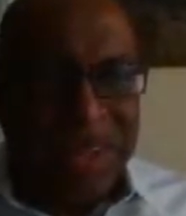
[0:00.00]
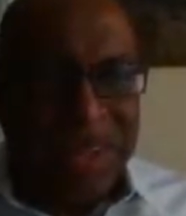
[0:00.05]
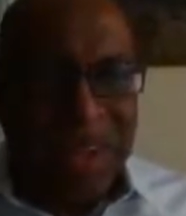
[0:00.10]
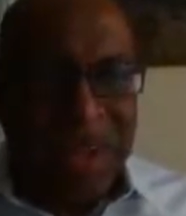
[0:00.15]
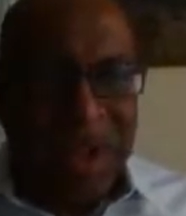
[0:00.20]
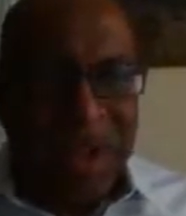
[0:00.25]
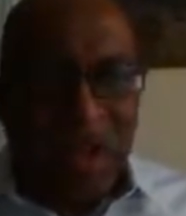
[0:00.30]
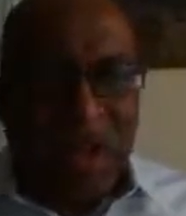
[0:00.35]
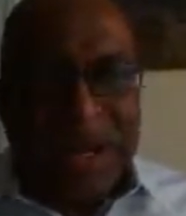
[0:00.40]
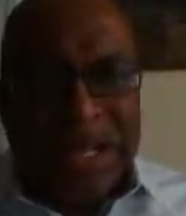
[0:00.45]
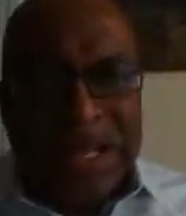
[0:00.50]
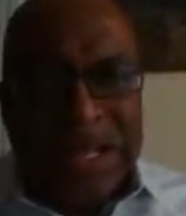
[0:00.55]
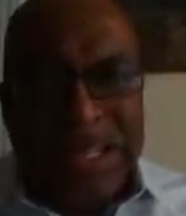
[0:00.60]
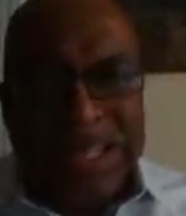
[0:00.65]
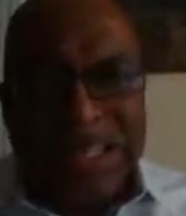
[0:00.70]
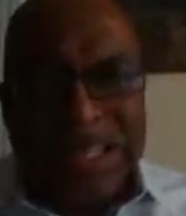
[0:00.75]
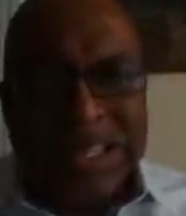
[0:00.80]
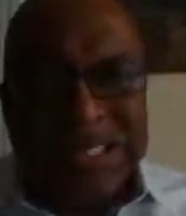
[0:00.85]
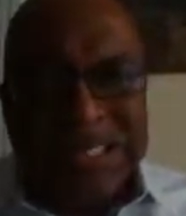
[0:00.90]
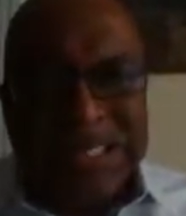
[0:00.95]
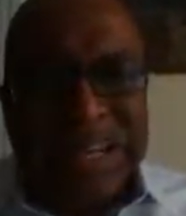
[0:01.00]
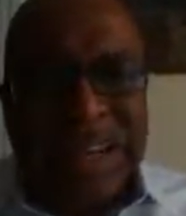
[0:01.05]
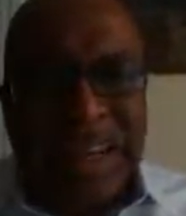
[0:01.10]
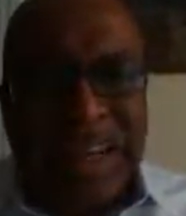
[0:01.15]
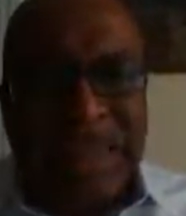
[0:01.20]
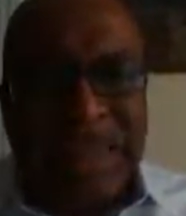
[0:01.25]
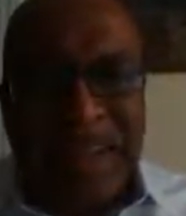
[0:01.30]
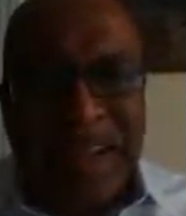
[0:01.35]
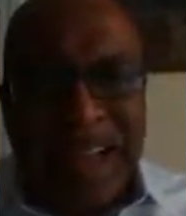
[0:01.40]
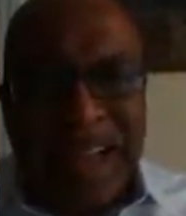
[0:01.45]
One of the things that I
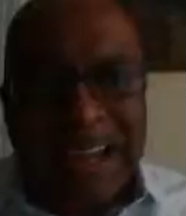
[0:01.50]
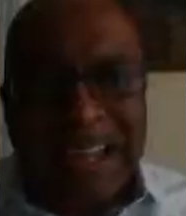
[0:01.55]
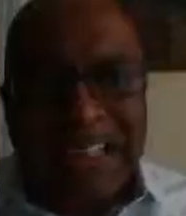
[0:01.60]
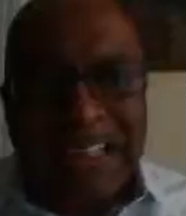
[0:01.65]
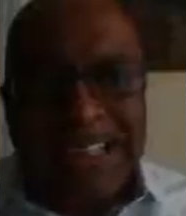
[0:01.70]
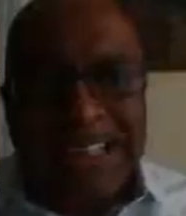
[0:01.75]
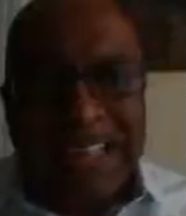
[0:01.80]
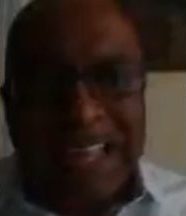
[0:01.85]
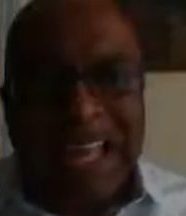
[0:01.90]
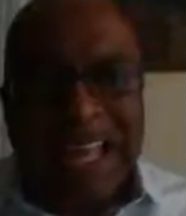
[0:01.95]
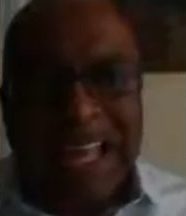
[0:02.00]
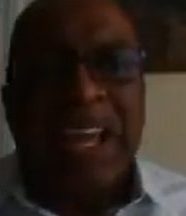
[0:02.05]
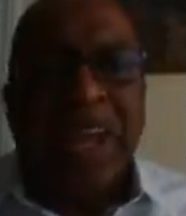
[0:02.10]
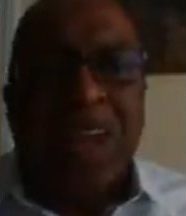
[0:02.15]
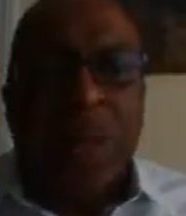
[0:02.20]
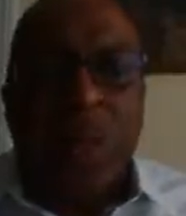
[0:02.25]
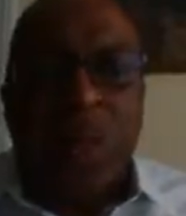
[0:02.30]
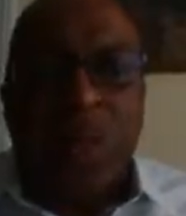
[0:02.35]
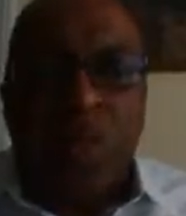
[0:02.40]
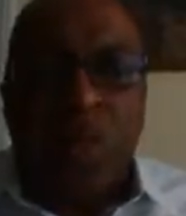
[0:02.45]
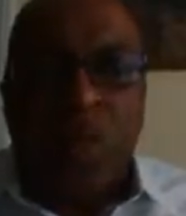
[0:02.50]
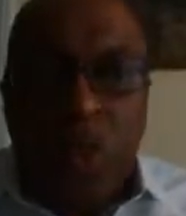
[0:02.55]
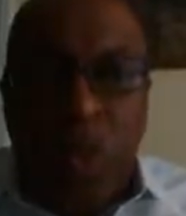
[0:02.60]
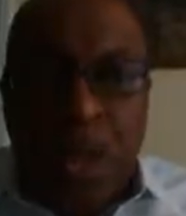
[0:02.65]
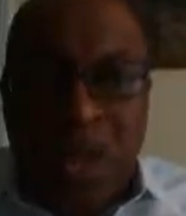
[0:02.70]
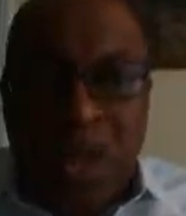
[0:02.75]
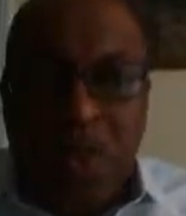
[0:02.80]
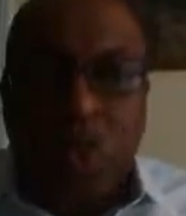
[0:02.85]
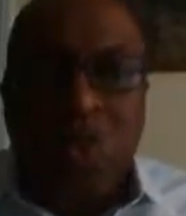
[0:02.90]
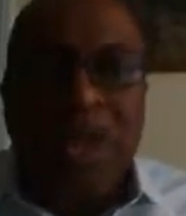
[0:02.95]
find is that
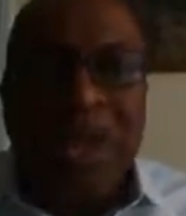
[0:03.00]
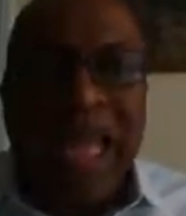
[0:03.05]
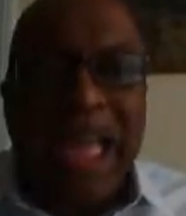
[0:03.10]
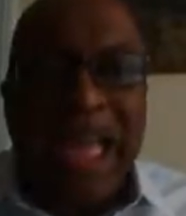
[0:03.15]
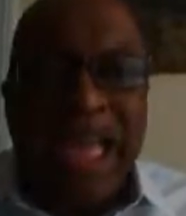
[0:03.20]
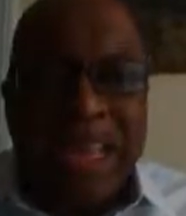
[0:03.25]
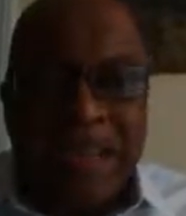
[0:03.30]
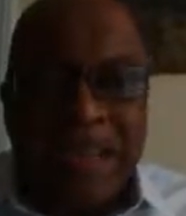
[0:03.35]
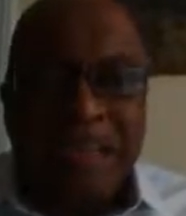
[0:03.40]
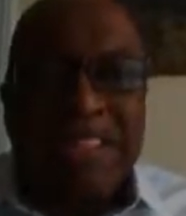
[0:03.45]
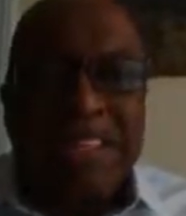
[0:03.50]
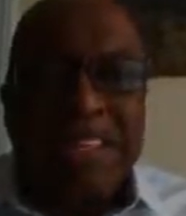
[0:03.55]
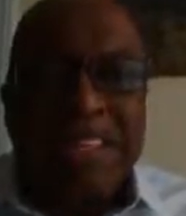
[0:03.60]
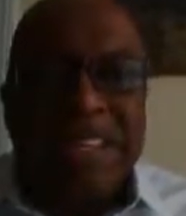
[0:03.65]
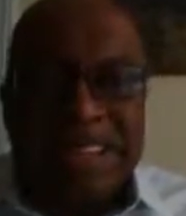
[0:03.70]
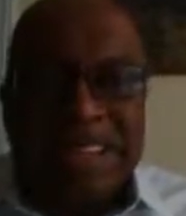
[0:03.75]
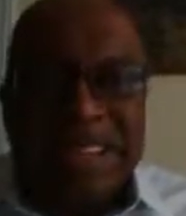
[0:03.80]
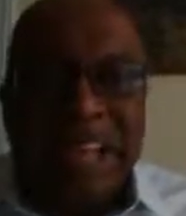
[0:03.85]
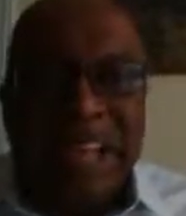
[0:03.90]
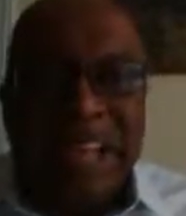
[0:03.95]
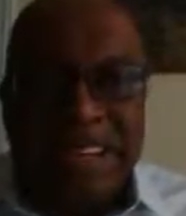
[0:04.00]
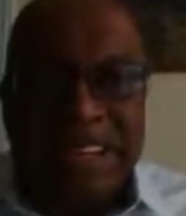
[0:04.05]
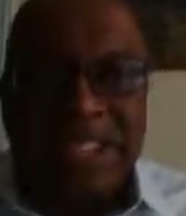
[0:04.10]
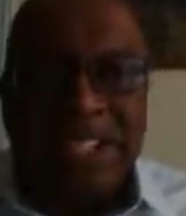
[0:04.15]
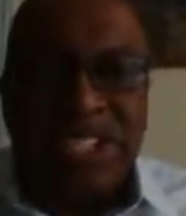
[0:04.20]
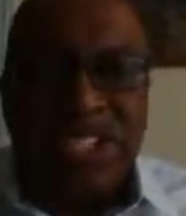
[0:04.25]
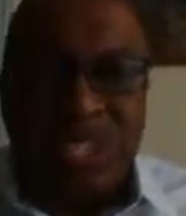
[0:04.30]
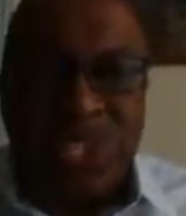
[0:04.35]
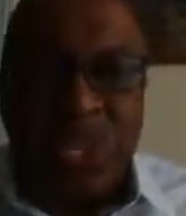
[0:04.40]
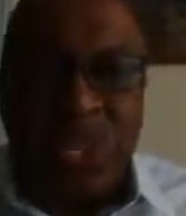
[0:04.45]
when we have these kind of
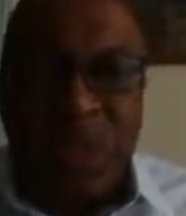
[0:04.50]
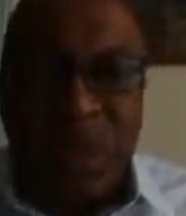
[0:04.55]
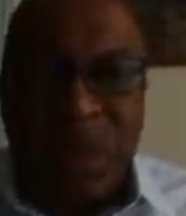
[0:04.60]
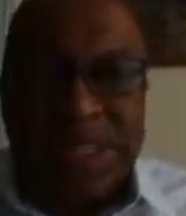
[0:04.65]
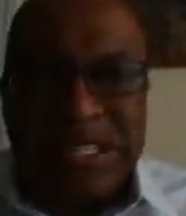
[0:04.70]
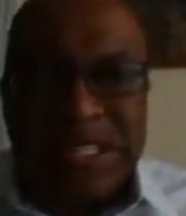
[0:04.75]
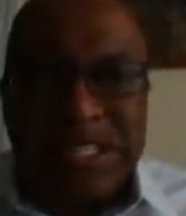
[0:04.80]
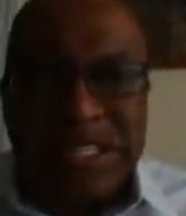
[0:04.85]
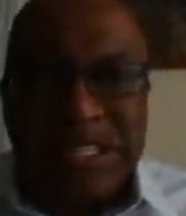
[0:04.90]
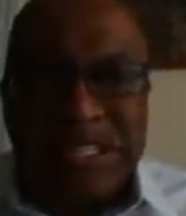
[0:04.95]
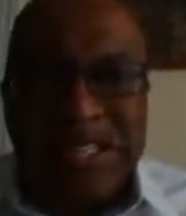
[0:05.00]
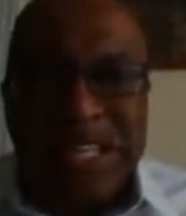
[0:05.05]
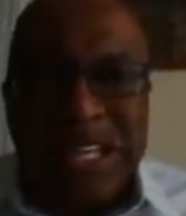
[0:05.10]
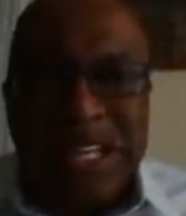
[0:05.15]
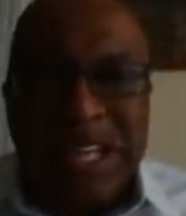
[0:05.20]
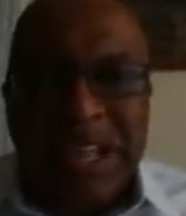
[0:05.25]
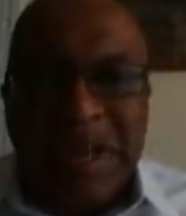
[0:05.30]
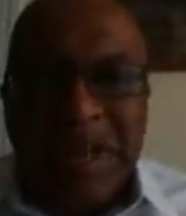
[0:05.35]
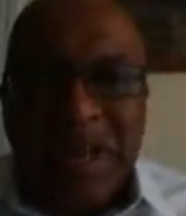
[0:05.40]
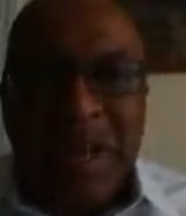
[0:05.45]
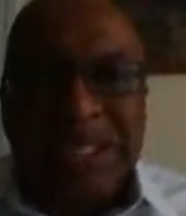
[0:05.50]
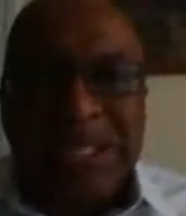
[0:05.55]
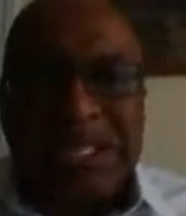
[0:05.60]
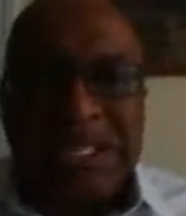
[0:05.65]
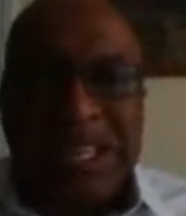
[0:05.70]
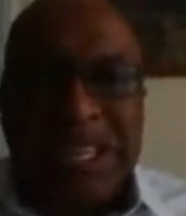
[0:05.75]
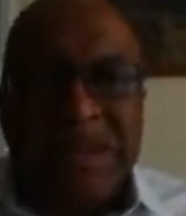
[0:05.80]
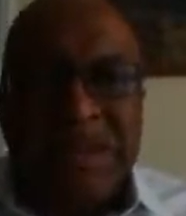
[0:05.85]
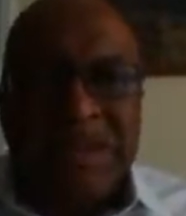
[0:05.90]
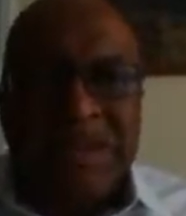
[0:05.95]
situations, we
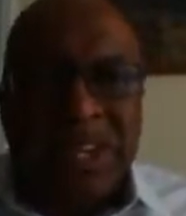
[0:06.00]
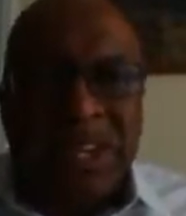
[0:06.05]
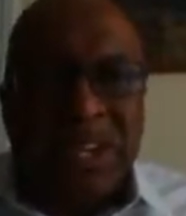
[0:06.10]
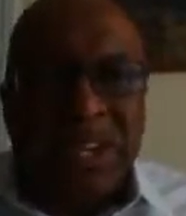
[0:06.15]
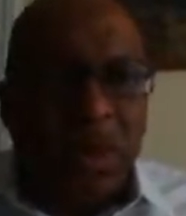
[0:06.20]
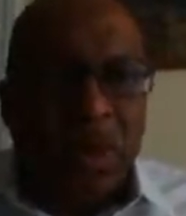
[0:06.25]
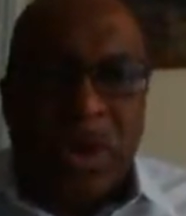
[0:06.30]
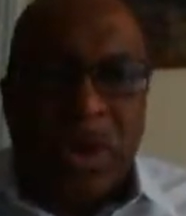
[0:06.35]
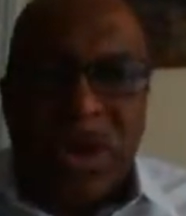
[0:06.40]
seem to go to